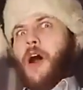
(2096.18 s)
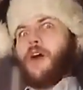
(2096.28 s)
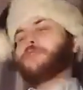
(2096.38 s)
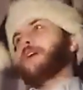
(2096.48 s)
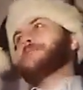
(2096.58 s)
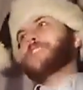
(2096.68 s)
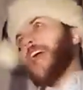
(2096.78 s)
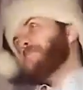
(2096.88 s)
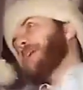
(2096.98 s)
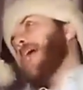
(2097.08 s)
of
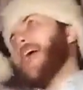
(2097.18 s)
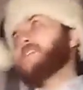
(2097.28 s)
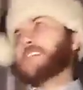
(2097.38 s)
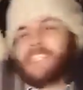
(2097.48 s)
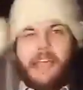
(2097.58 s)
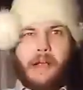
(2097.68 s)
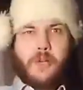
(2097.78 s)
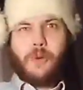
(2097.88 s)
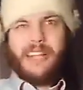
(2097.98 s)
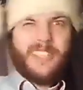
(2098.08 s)
JMK having
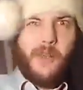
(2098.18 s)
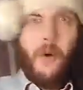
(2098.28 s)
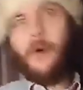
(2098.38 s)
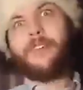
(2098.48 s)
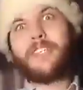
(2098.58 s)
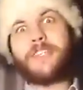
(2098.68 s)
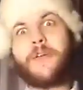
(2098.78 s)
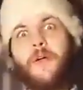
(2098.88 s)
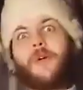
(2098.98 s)
sexual intercourse,